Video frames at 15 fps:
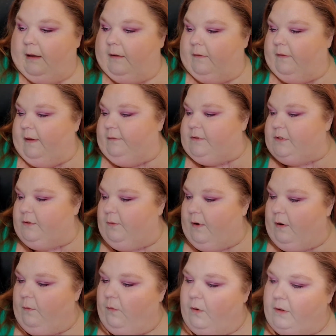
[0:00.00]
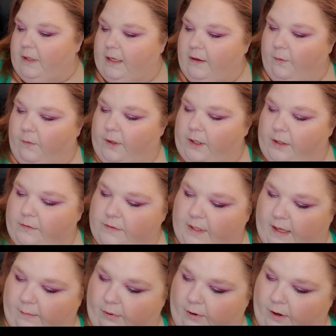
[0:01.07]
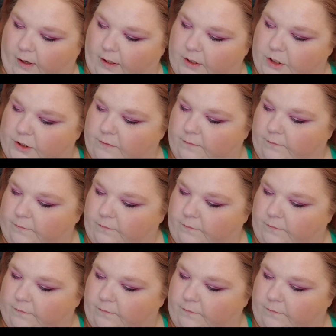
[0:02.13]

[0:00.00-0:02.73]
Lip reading: That was the wrong one. I don't want to use that brush.